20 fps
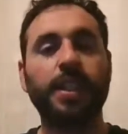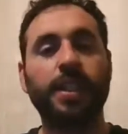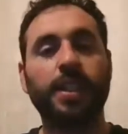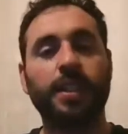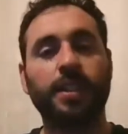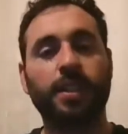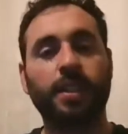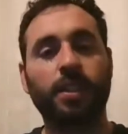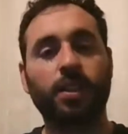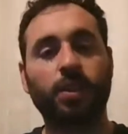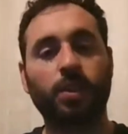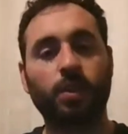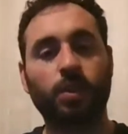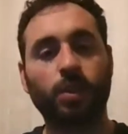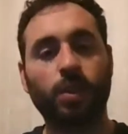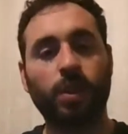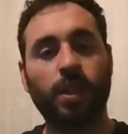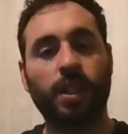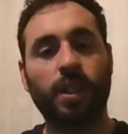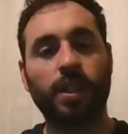
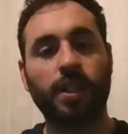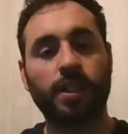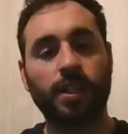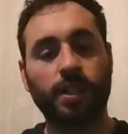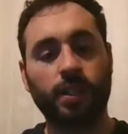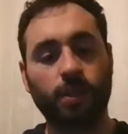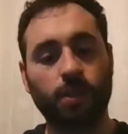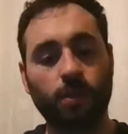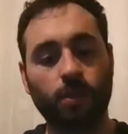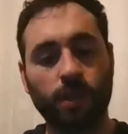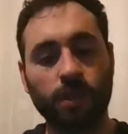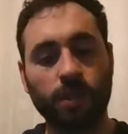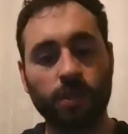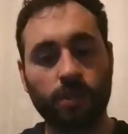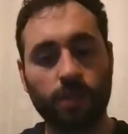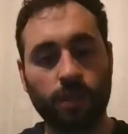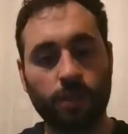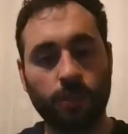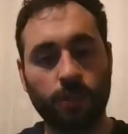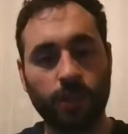Now, one of
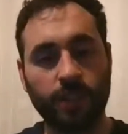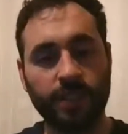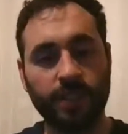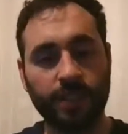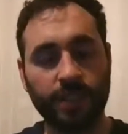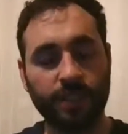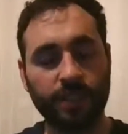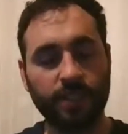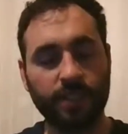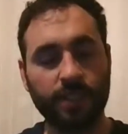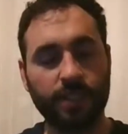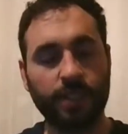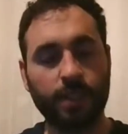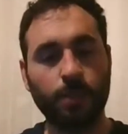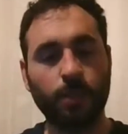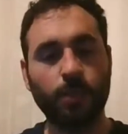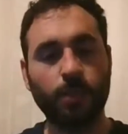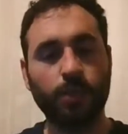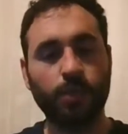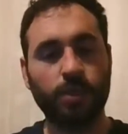our race cars that I'm
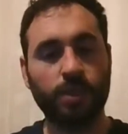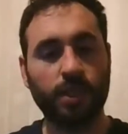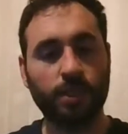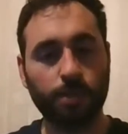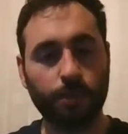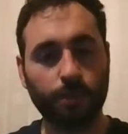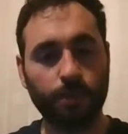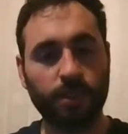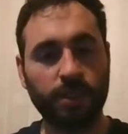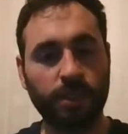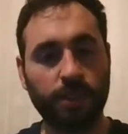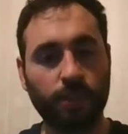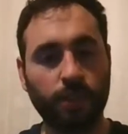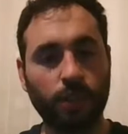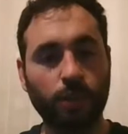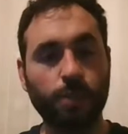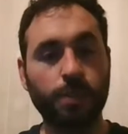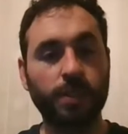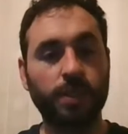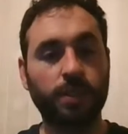going to start putting
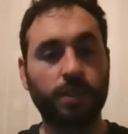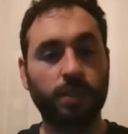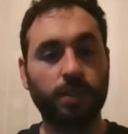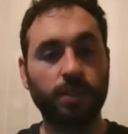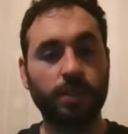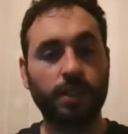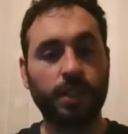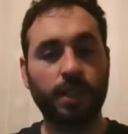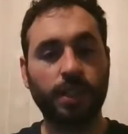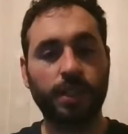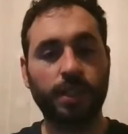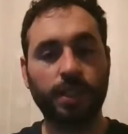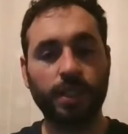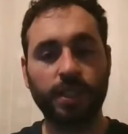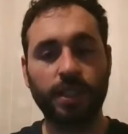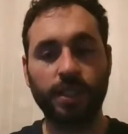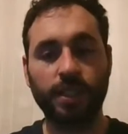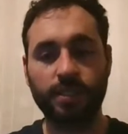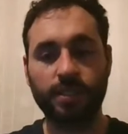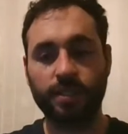development on, I
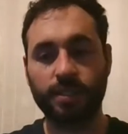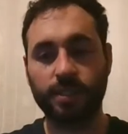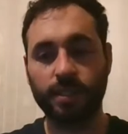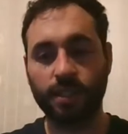think it's